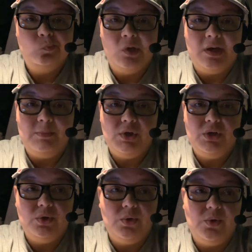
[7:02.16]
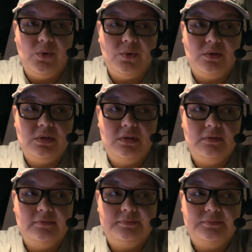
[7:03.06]
I'm on hold.
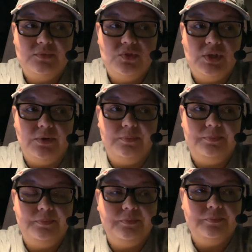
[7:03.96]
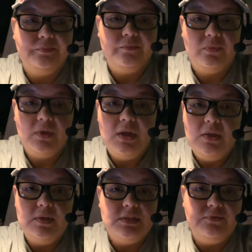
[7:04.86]
So
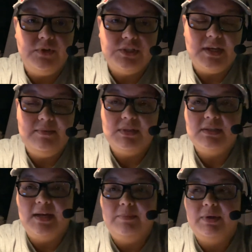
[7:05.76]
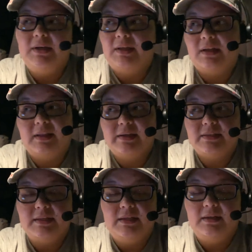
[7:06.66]
this is the first time this has happened, and like I
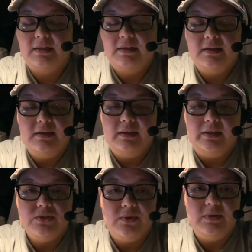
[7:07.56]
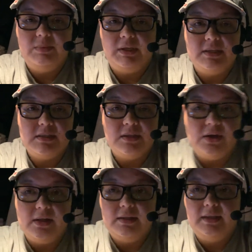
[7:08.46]
said, it's only because of the
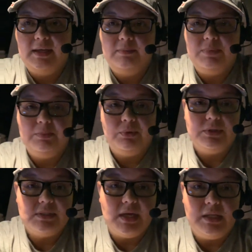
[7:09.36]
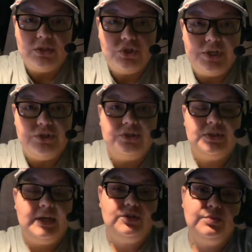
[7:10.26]
holiday. People decided to change their
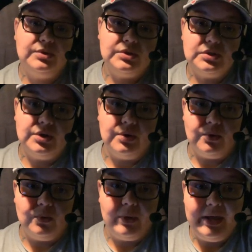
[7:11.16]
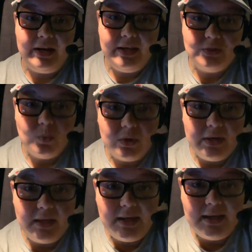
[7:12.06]
schedules, so it is what
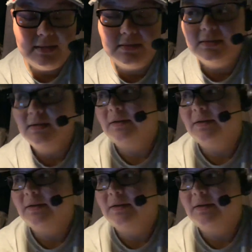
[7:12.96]
it is.